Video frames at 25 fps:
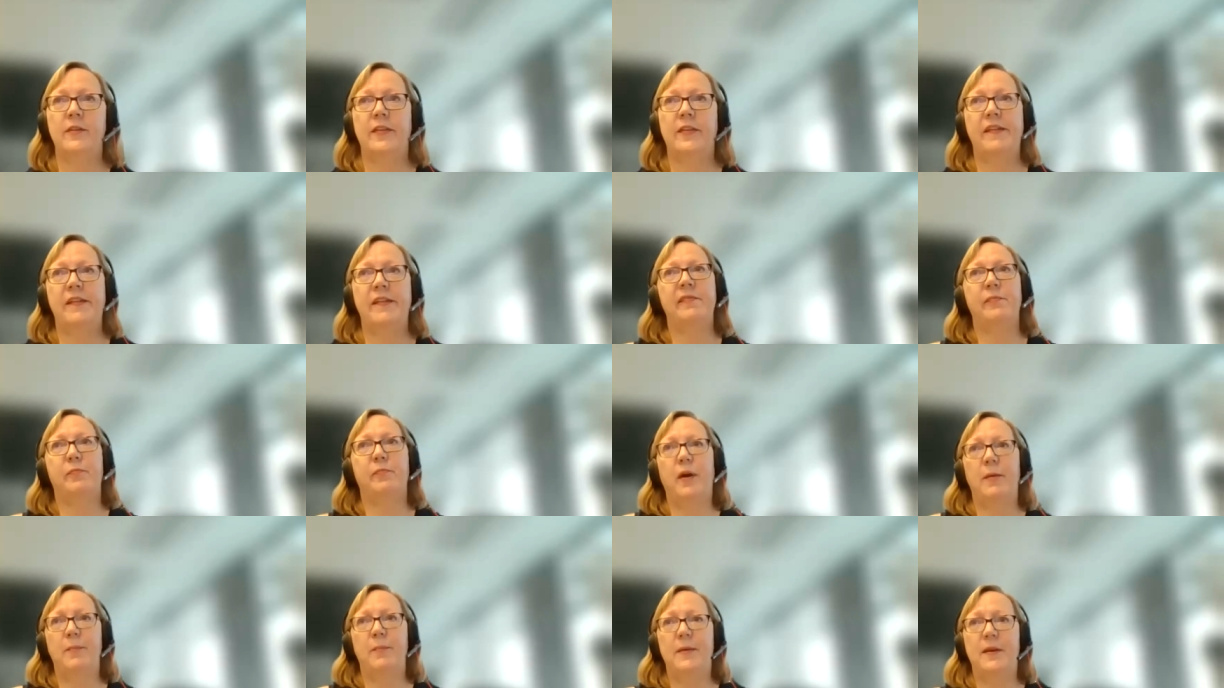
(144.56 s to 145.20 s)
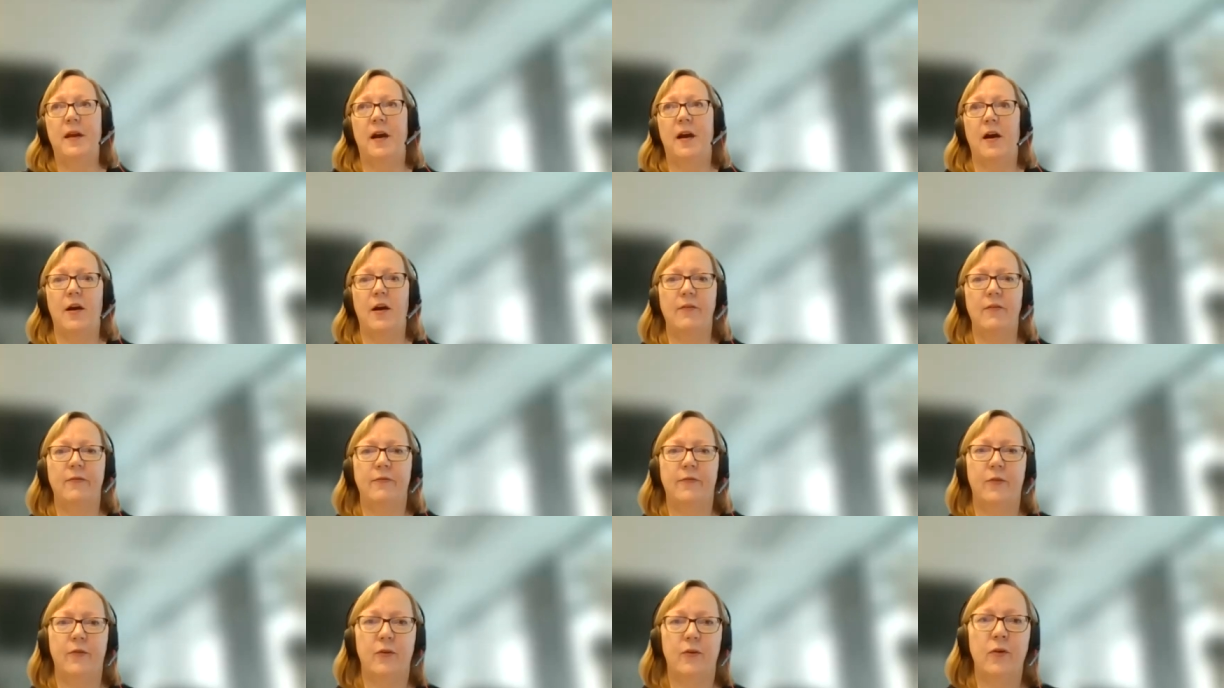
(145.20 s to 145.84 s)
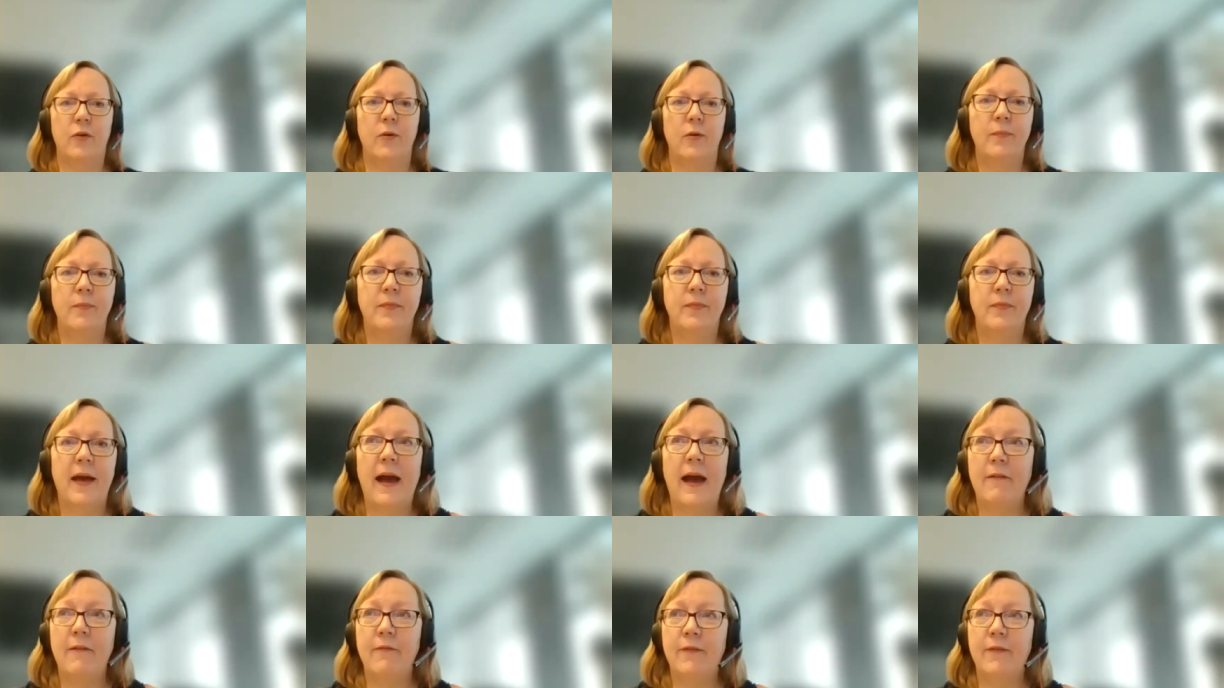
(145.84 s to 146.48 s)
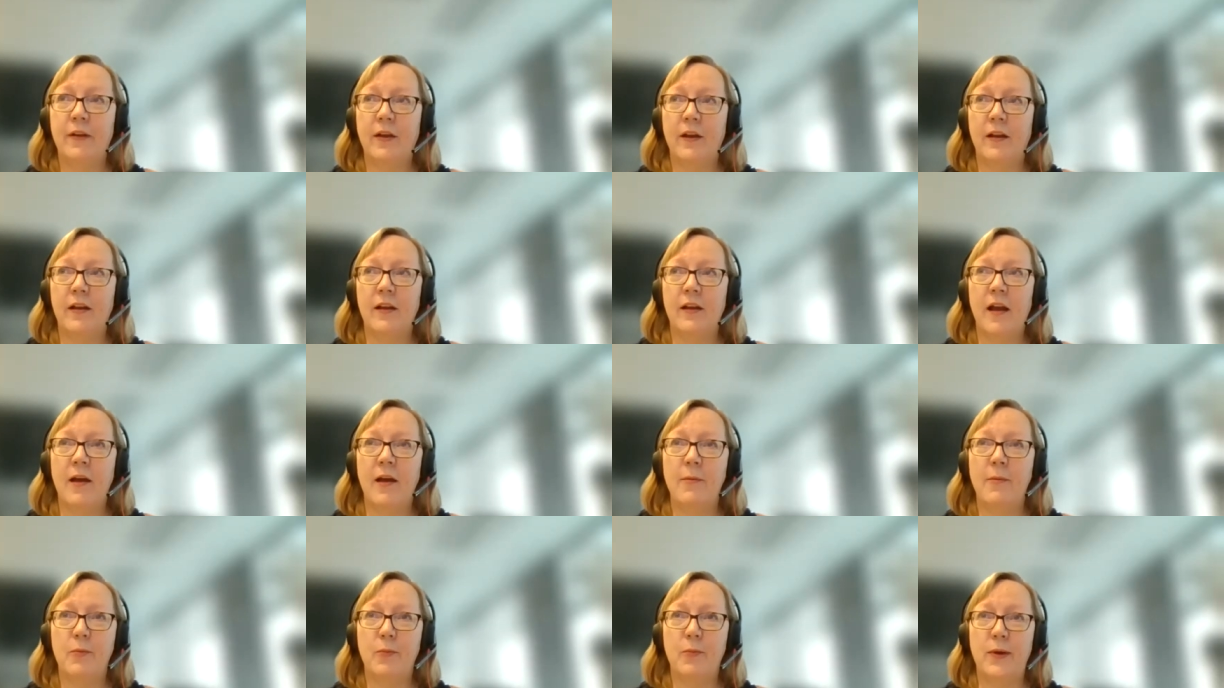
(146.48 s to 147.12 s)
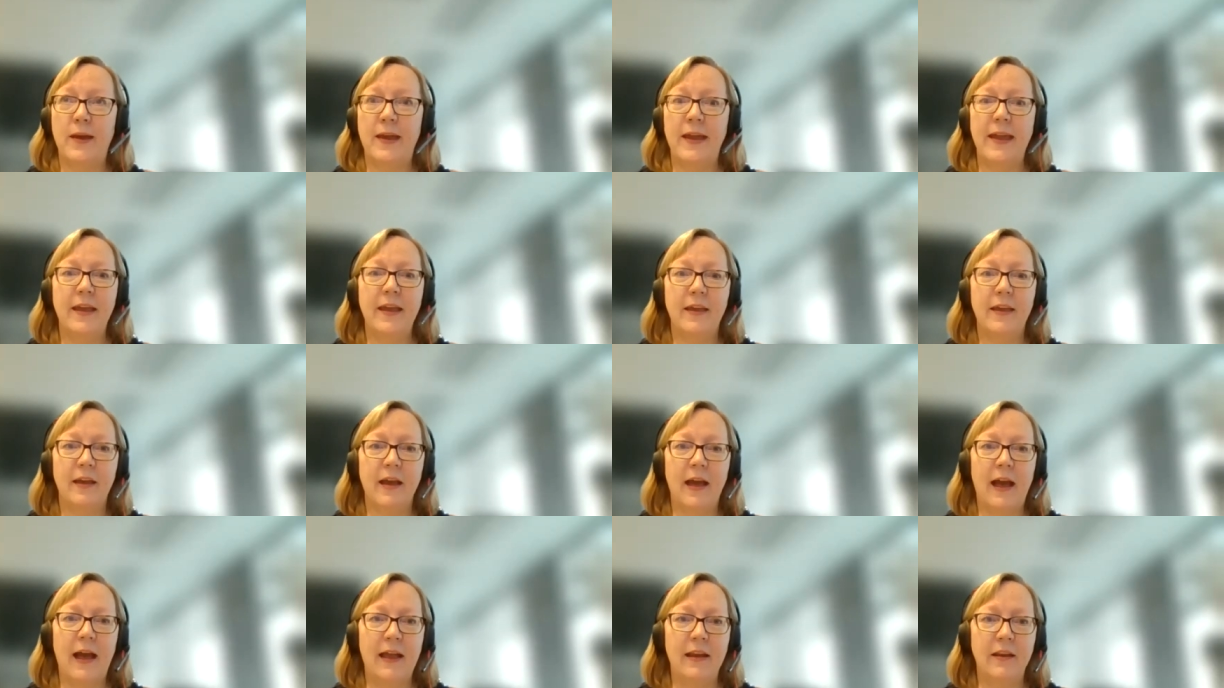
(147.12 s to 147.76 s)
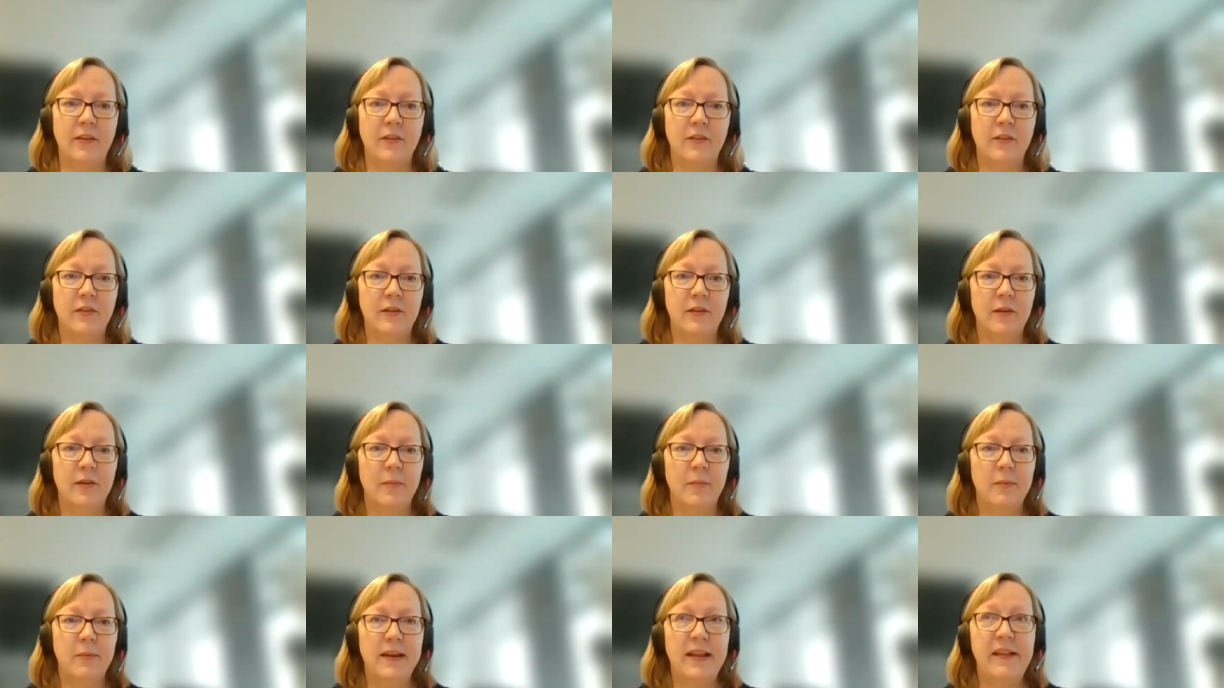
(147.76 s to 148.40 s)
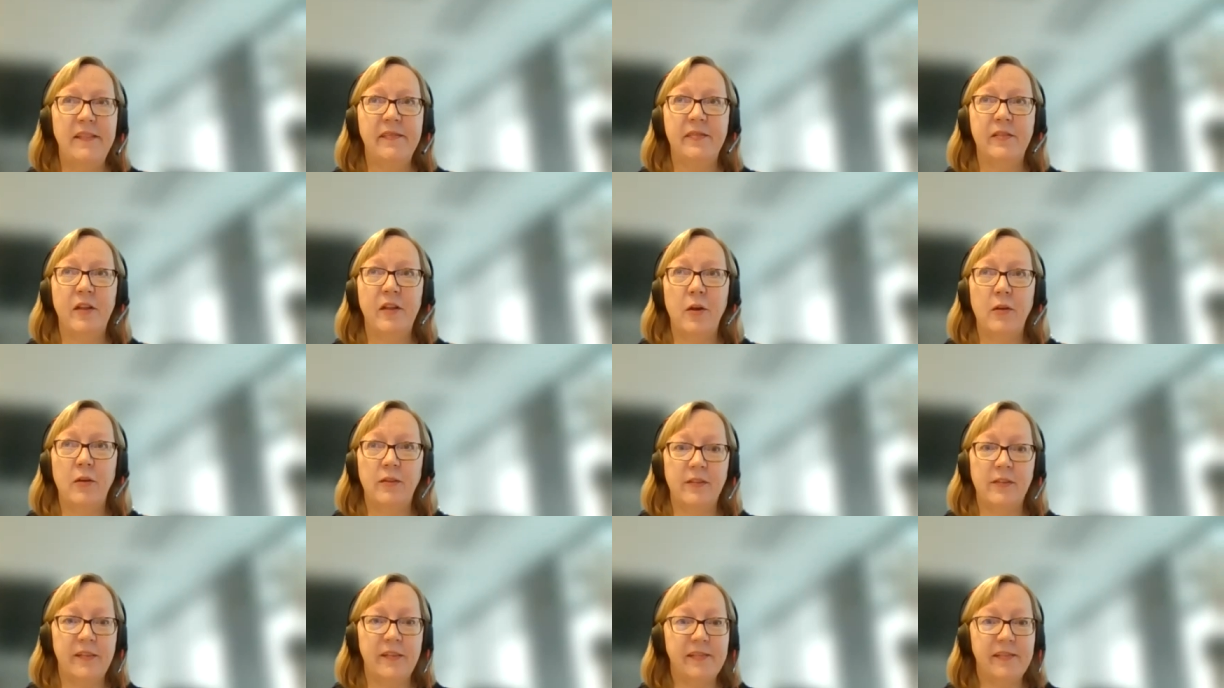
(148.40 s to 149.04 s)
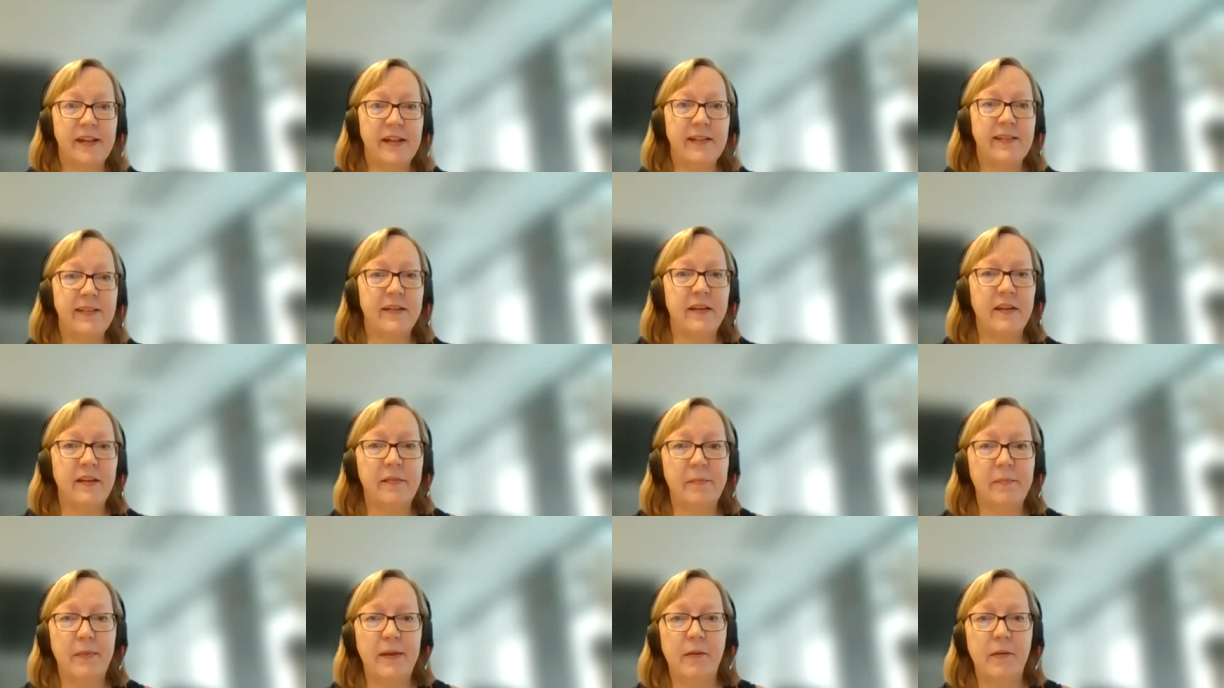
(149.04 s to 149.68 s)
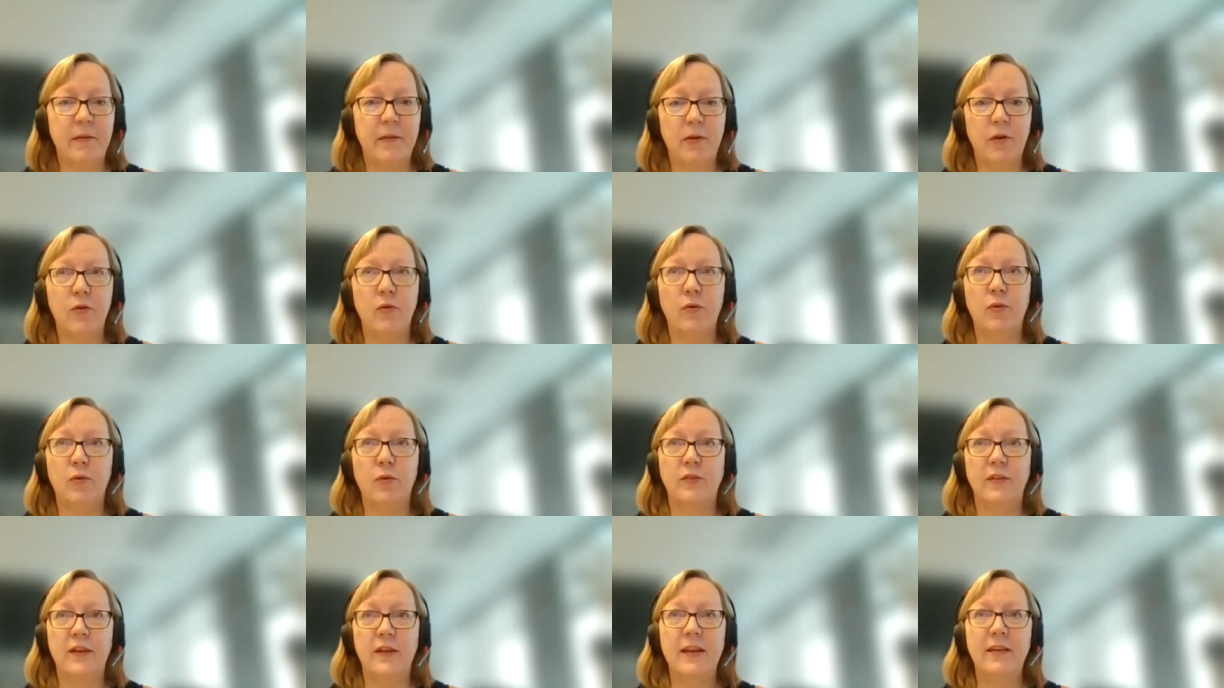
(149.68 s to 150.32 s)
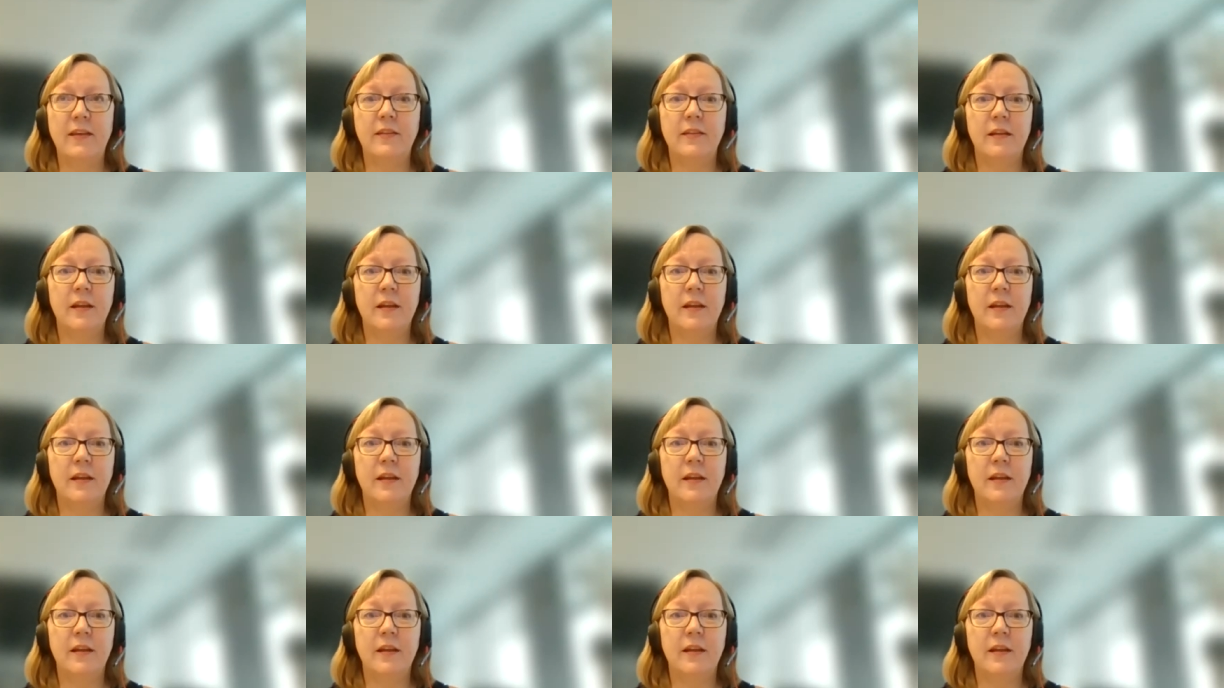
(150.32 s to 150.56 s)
to this webinar for Africa Climate Week, and please note that this session is being recorded.